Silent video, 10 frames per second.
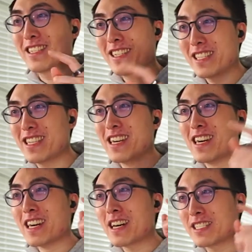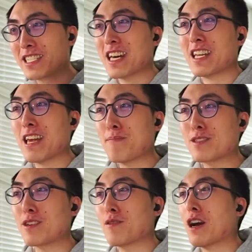the second
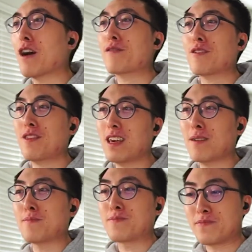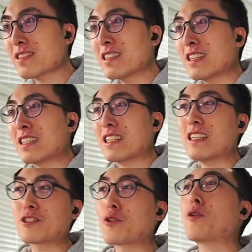episode of the theme, the
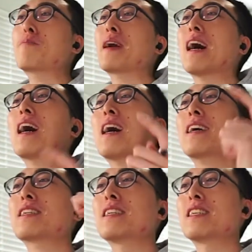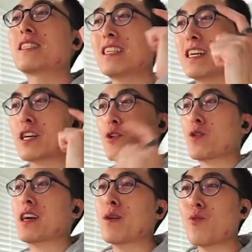story behind the Go
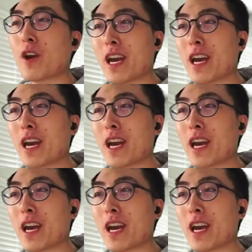where I